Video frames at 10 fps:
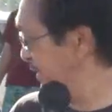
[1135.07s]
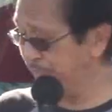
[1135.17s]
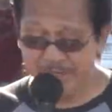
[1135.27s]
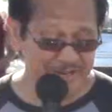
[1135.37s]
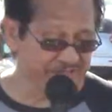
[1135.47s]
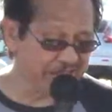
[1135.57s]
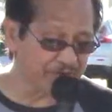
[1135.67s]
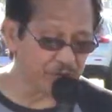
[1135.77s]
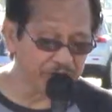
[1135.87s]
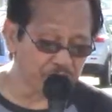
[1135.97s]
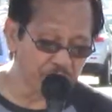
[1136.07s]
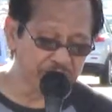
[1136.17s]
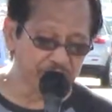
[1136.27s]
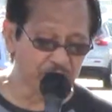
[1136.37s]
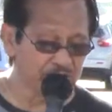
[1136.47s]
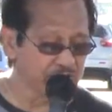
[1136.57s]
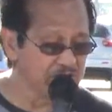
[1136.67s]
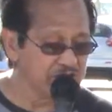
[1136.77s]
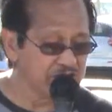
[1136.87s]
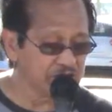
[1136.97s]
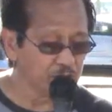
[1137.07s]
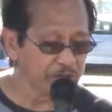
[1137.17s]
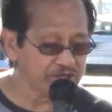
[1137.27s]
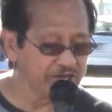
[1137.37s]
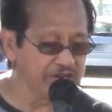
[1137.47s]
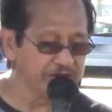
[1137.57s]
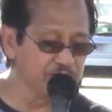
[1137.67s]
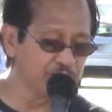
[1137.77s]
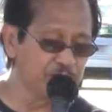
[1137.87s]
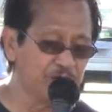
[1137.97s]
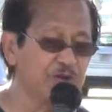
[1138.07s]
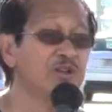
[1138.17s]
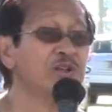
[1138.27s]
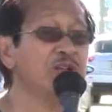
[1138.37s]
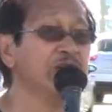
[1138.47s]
Being thankful and grateful. So what did they do?